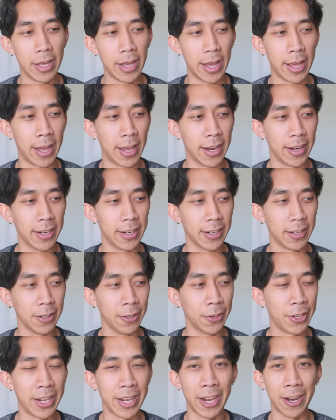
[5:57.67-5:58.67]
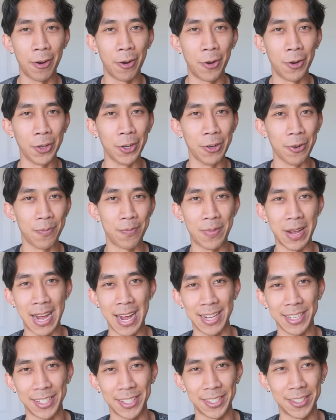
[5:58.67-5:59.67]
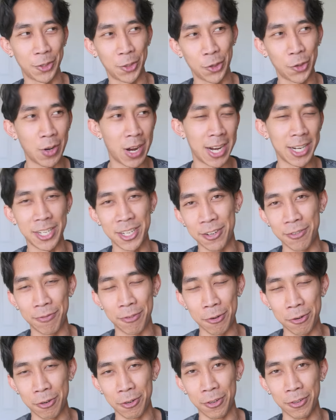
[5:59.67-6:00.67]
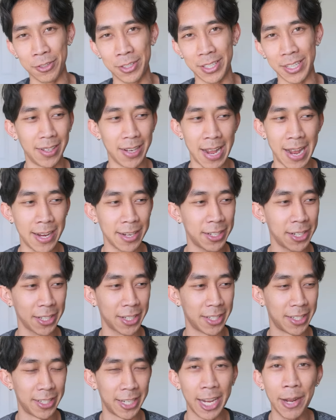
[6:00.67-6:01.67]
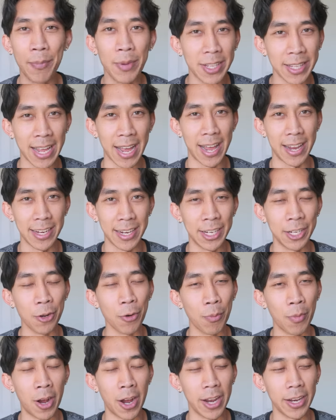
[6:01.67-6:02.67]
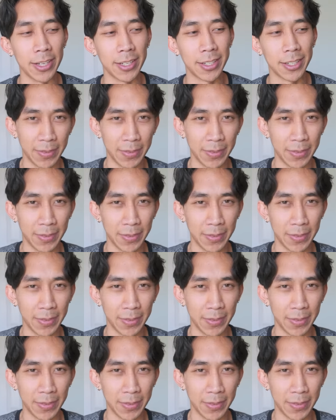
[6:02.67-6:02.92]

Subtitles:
and looking at all your past trashy photos and just keeping that in your mind.